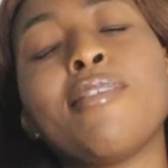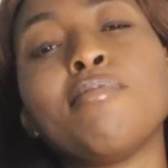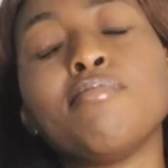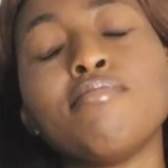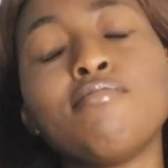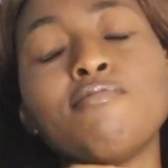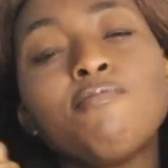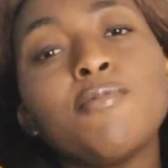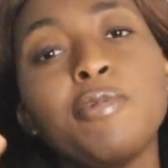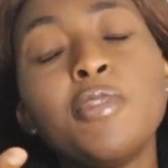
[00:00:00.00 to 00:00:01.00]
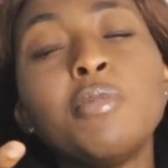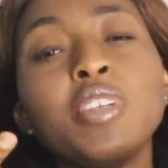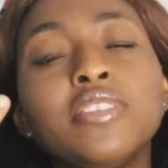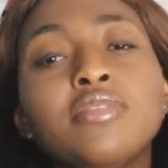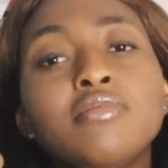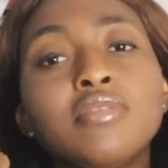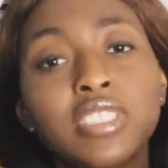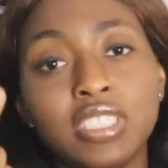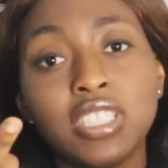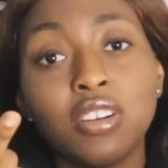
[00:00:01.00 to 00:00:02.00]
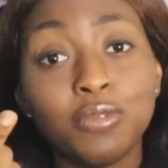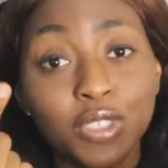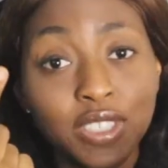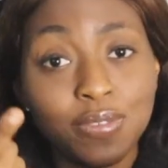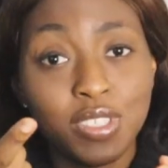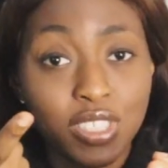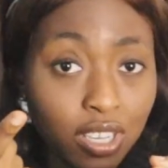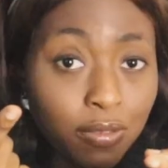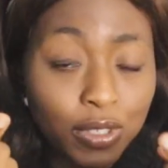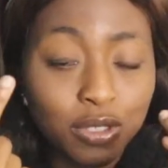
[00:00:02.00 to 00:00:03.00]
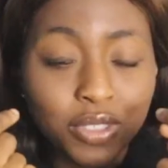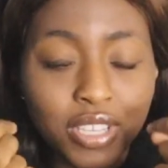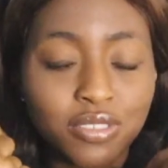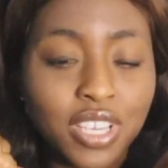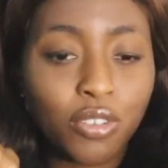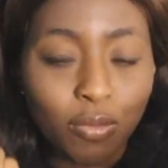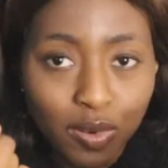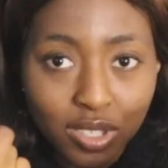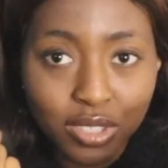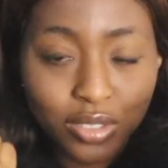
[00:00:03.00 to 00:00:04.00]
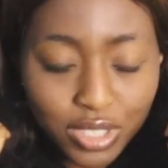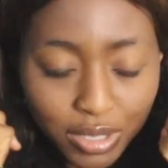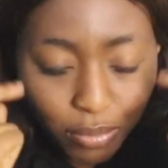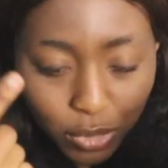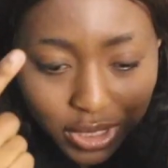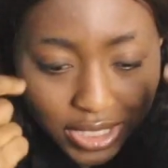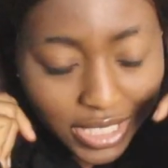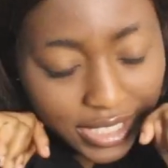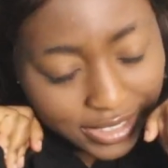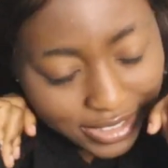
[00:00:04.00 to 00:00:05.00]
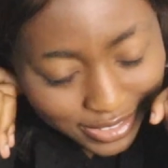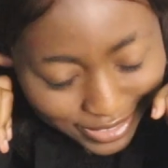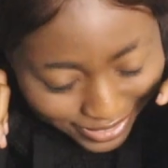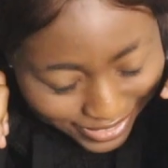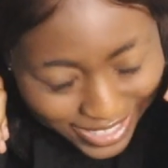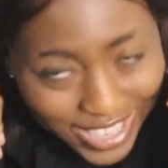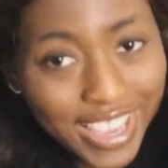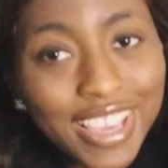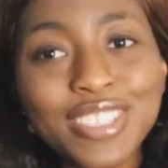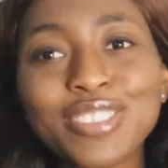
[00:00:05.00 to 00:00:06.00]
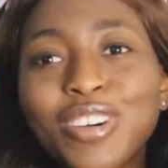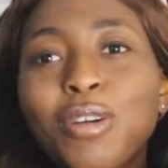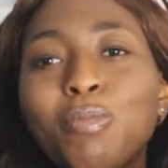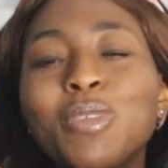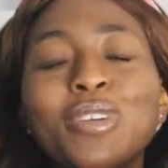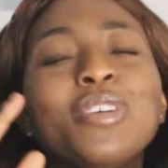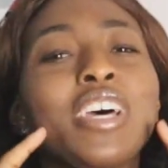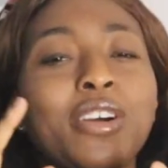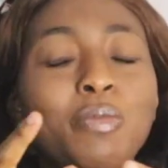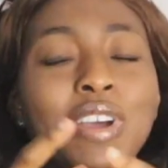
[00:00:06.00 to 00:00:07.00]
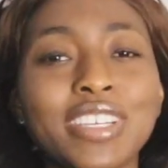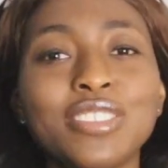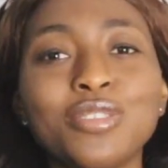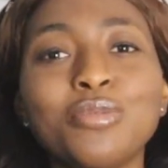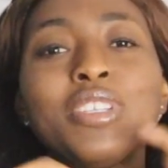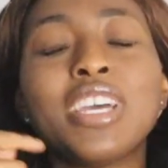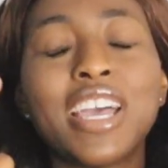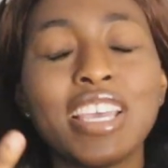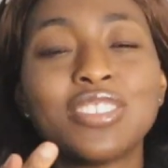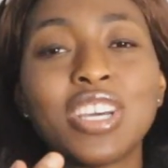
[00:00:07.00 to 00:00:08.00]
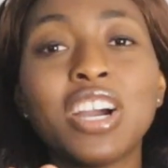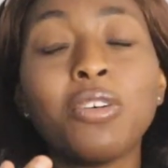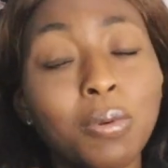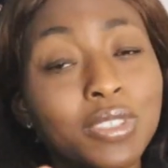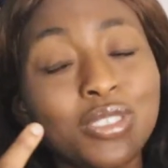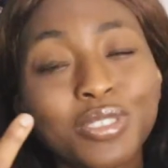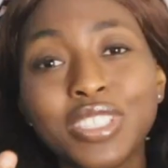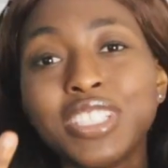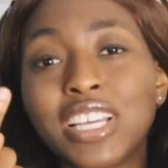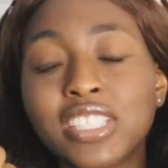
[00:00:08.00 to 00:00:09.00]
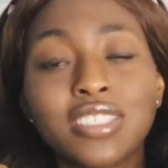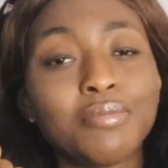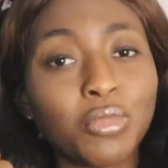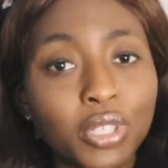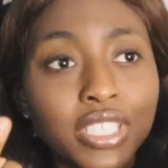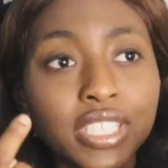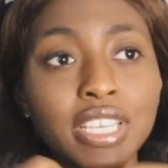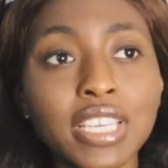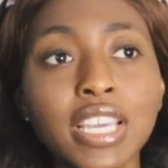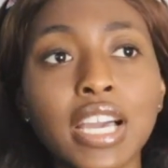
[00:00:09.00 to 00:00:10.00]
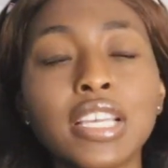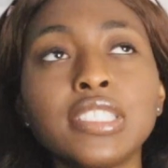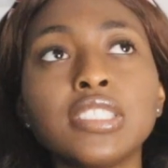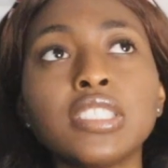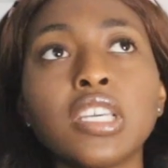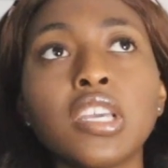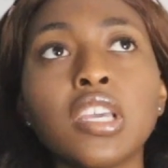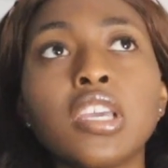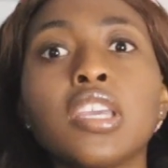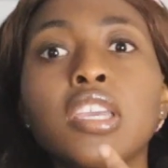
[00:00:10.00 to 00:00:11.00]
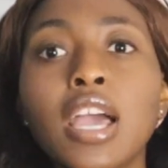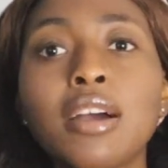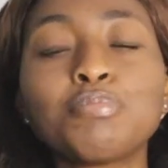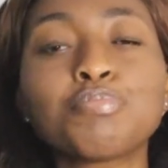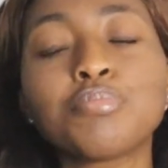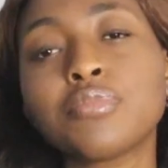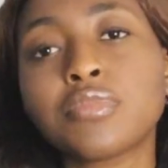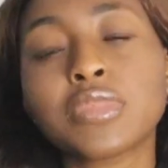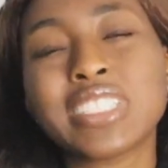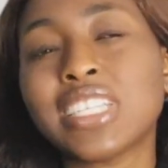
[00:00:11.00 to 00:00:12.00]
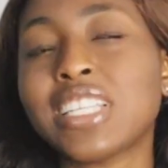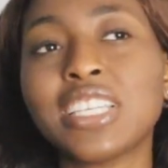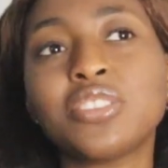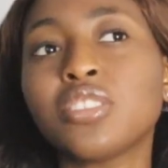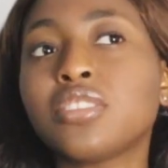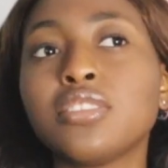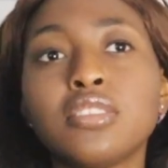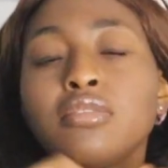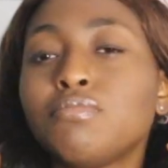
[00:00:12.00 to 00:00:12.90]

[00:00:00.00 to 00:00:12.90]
am filming this sit-down video now, so I can upload it today, Monday. So help me God, I hope I can do it. So I can upload it today, that is Monday, and yeah, and that's just it